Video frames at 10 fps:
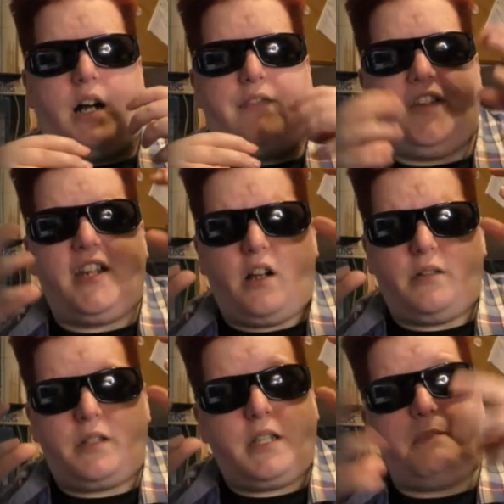I think
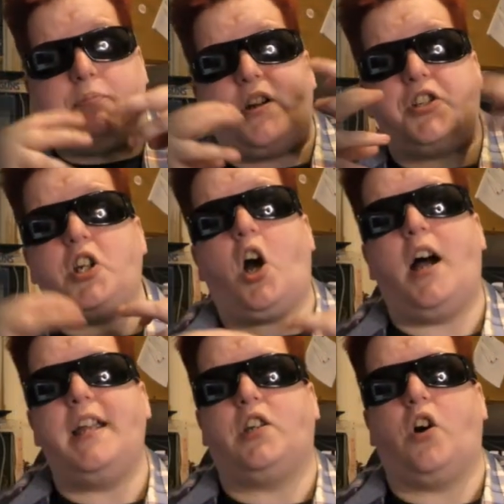the impression
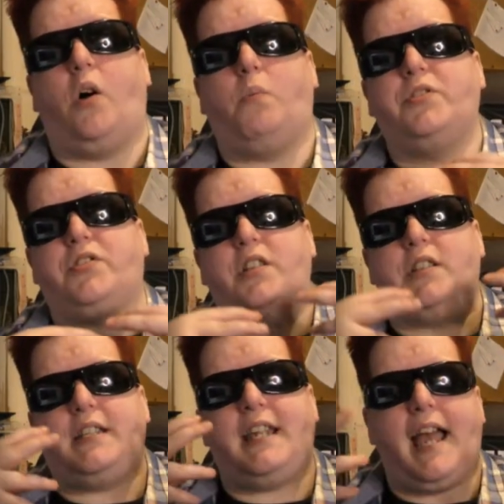I got was
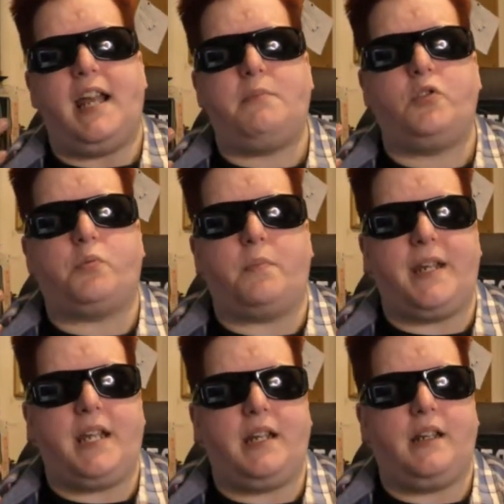that the animals were
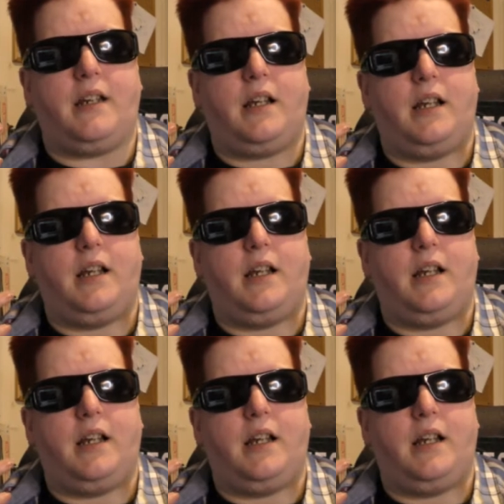being